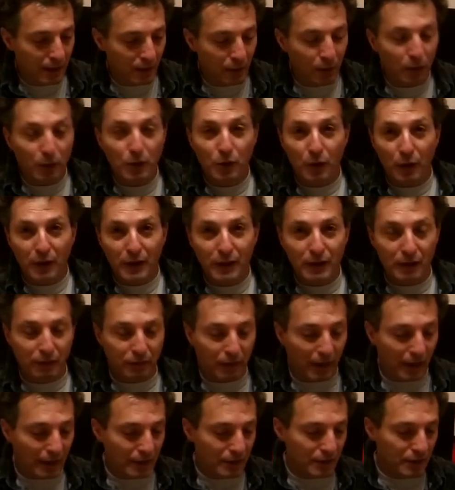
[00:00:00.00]
audio
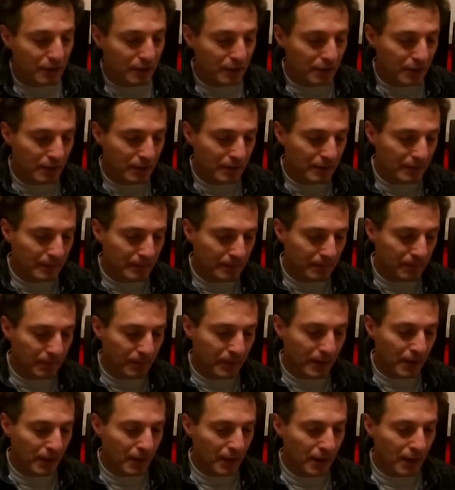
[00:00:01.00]
interface.
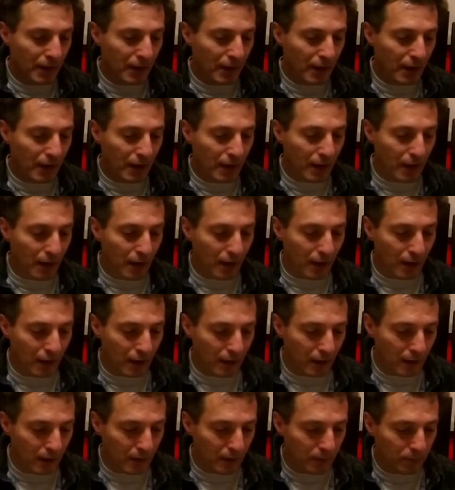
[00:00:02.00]
And
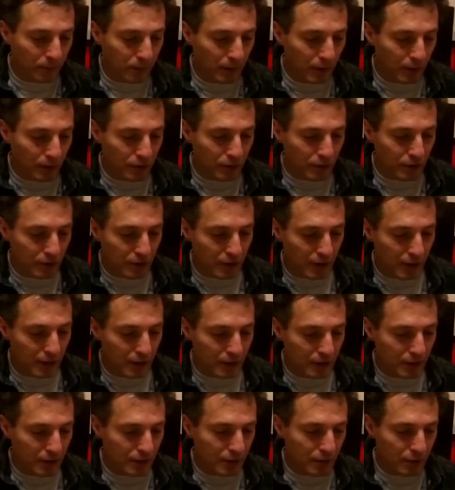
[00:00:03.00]
I purchased
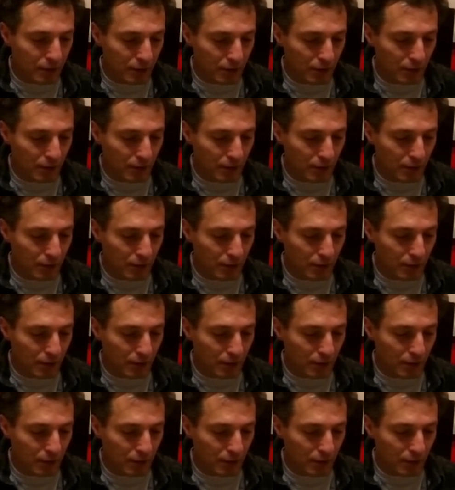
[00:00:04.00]
this